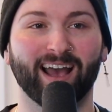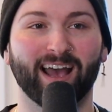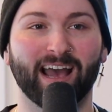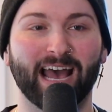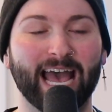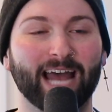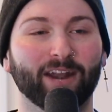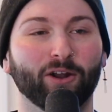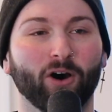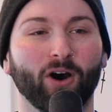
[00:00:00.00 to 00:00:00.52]

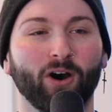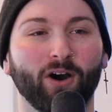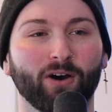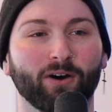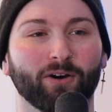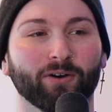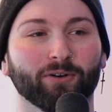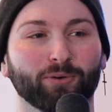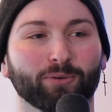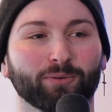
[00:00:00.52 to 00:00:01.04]
at
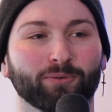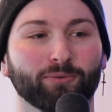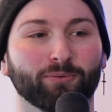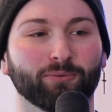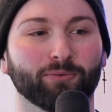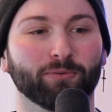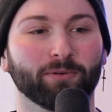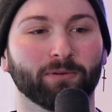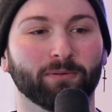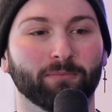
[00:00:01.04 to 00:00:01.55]
all
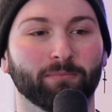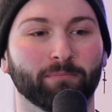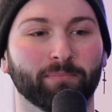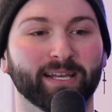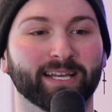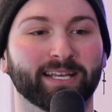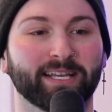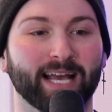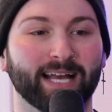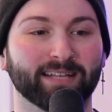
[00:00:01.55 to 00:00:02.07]
be
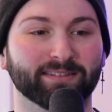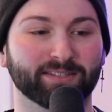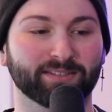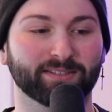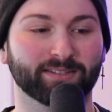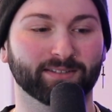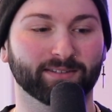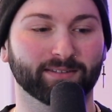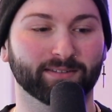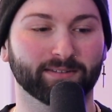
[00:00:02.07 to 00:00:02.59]

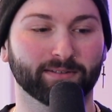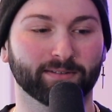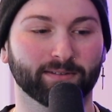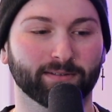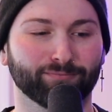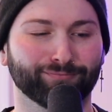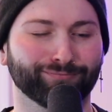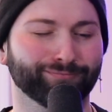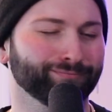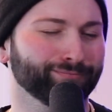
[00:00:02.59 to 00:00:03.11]
against
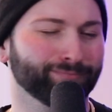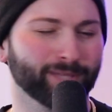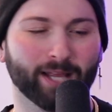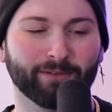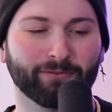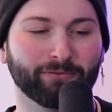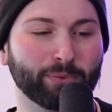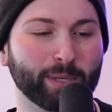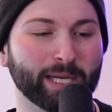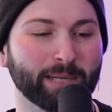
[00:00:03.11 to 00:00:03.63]

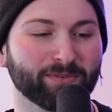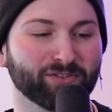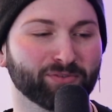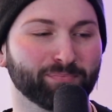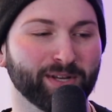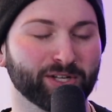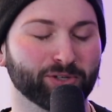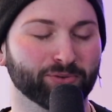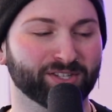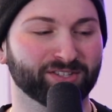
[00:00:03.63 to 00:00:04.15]
freedom of
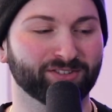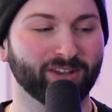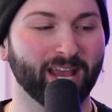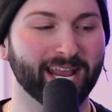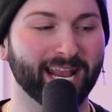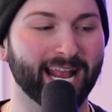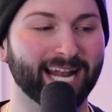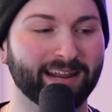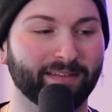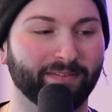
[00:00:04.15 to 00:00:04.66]
speech or
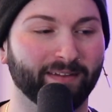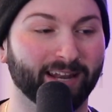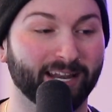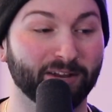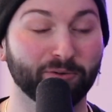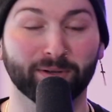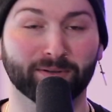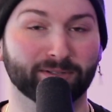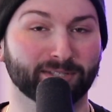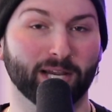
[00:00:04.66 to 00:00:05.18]
saying anything. And you
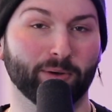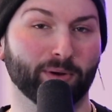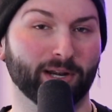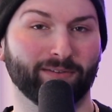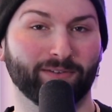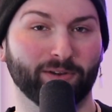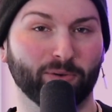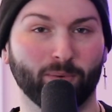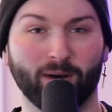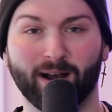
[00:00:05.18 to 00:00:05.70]
could say
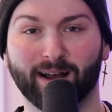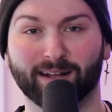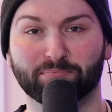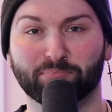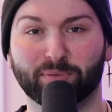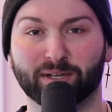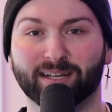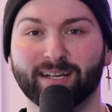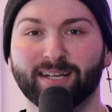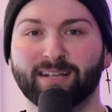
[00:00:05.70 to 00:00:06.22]
whatever you want,
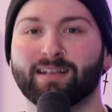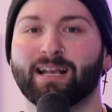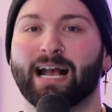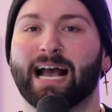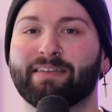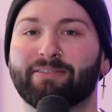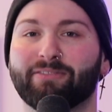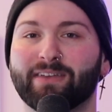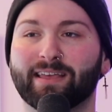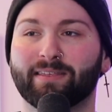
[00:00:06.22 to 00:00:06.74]
but
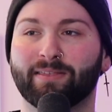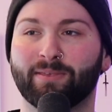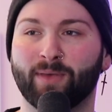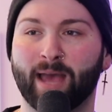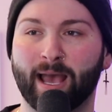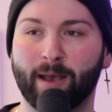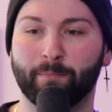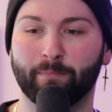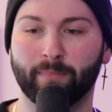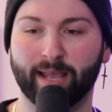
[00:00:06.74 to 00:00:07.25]
I think
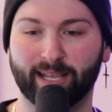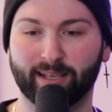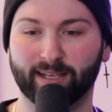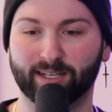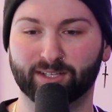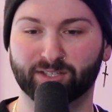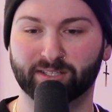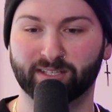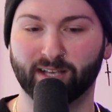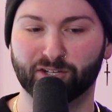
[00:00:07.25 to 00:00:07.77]
them making
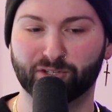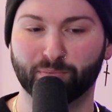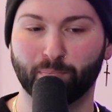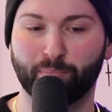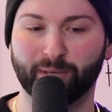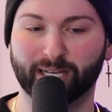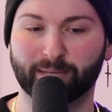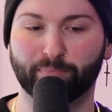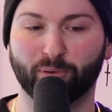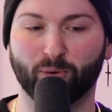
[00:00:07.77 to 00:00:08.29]
such
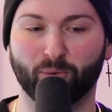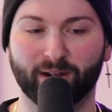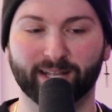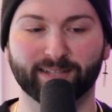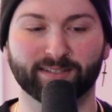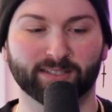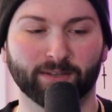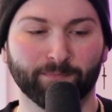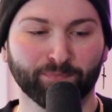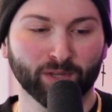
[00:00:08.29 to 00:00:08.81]
big
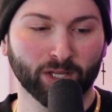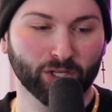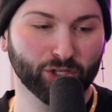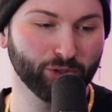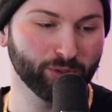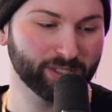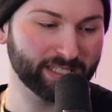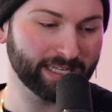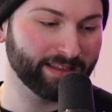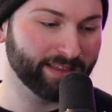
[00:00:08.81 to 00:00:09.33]
points,
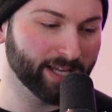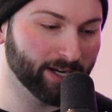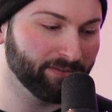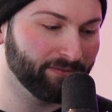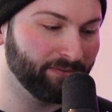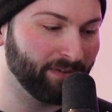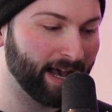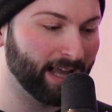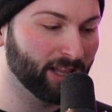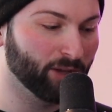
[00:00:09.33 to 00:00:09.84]
using their
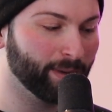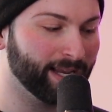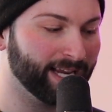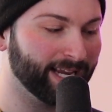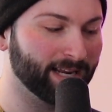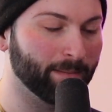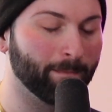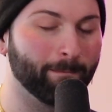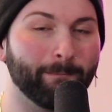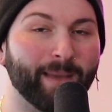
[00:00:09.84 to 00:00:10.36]
following
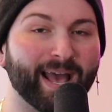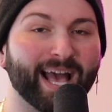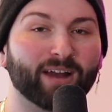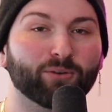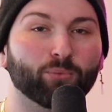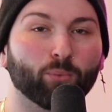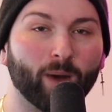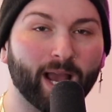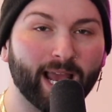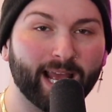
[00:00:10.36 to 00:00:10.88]
in a bad
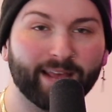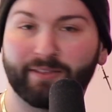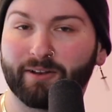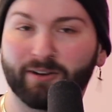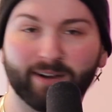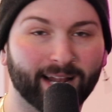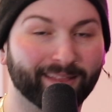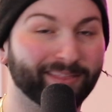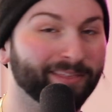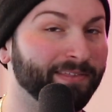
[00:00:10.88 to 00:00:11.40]
way, they're
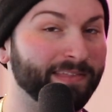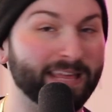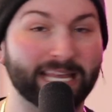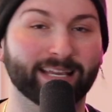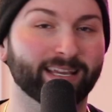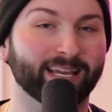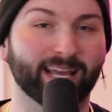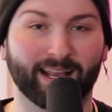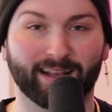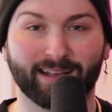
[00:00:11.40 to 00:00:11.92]
not
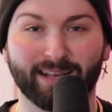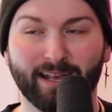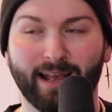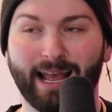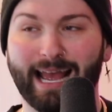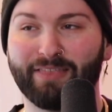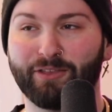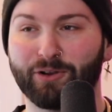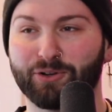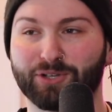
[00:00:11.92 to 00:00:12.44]
thinking.
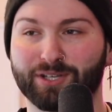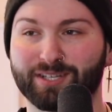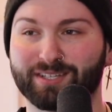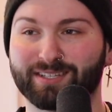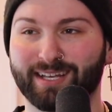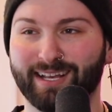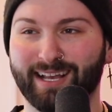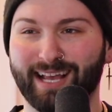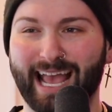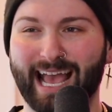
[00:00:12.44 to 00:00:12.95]
And they're
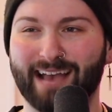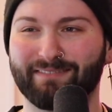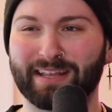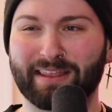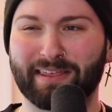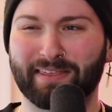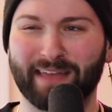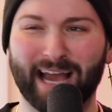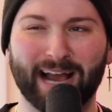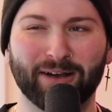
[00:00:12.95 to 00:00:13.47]
just having
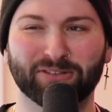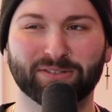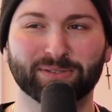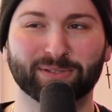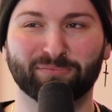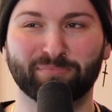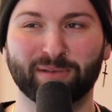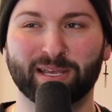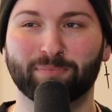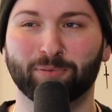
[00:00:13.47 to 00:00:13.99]
thousands
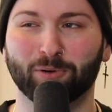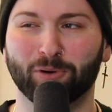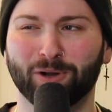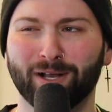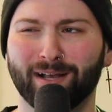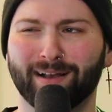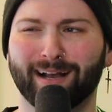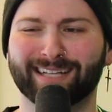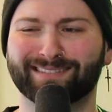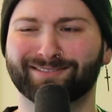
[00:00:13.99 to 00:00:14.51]
of people
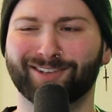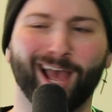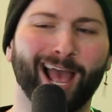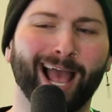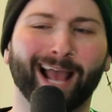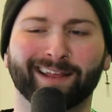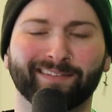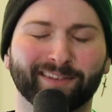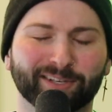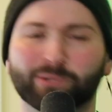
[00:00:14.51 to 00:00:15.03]

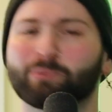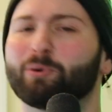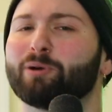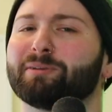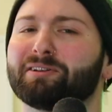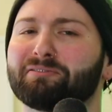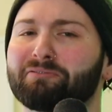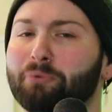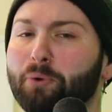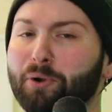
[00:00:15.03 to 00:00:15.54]
attack this
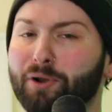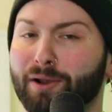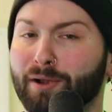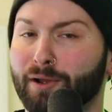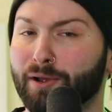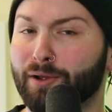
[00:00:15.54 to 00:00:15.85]
woman for